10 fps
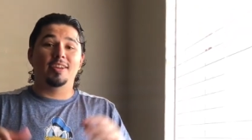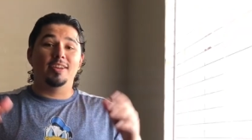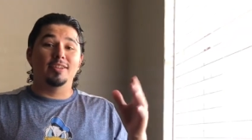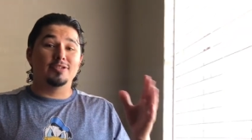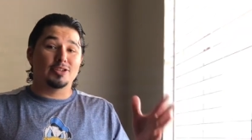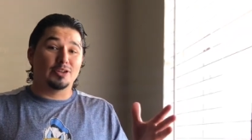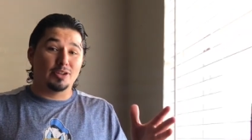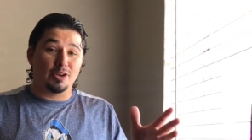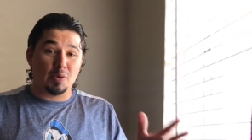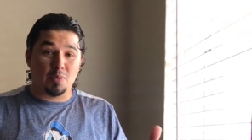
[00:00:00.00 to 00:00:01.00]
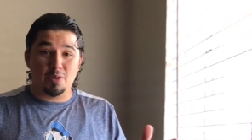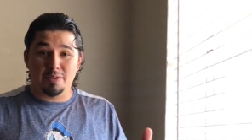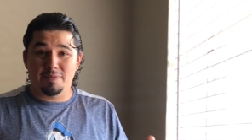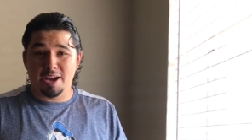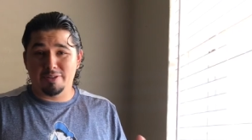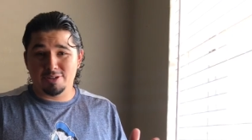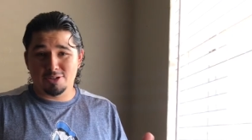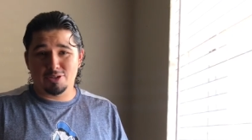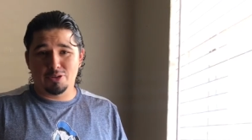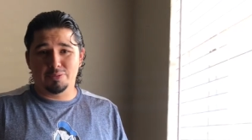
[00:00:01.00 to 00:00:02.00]
Until the coronavirus
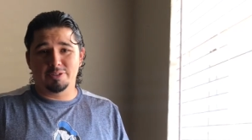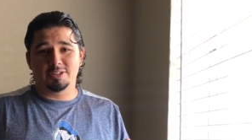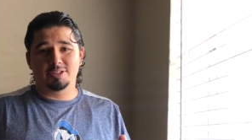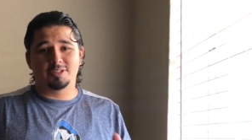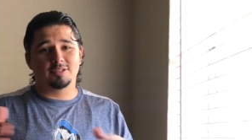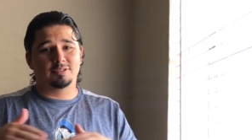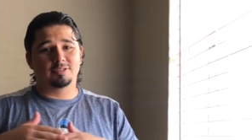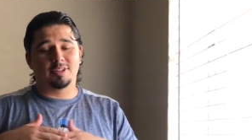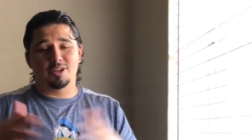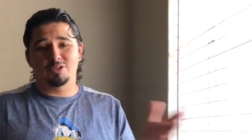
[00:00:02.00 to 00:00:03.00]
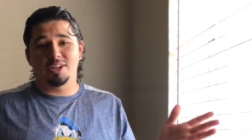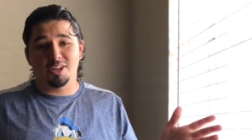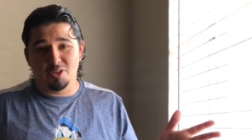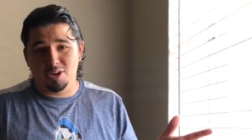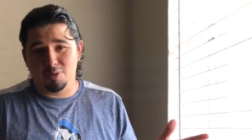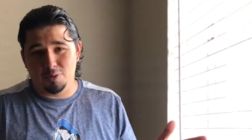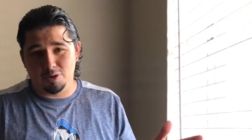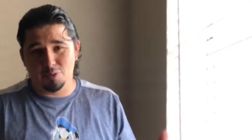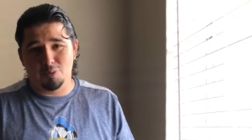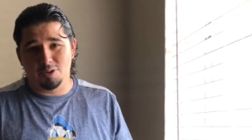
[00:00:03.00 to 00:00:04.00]
is over, I'll take you anywhere
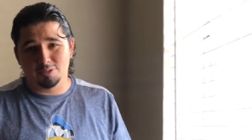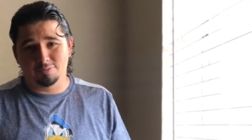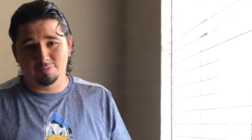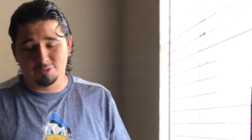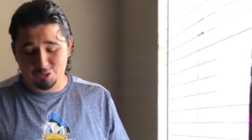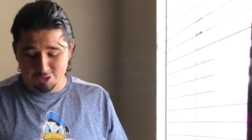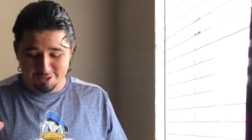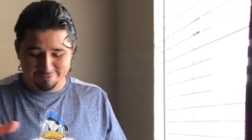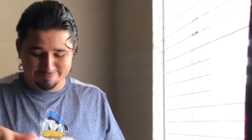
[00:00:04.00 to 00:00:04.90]
you want, okay?